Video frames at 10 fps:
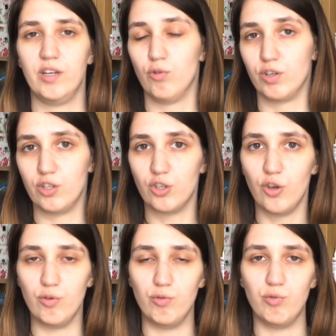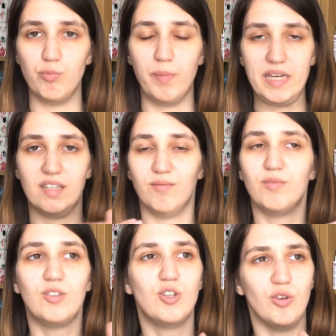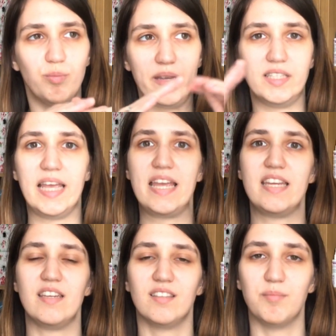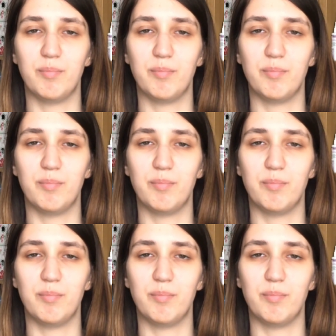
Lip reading: In order to maintain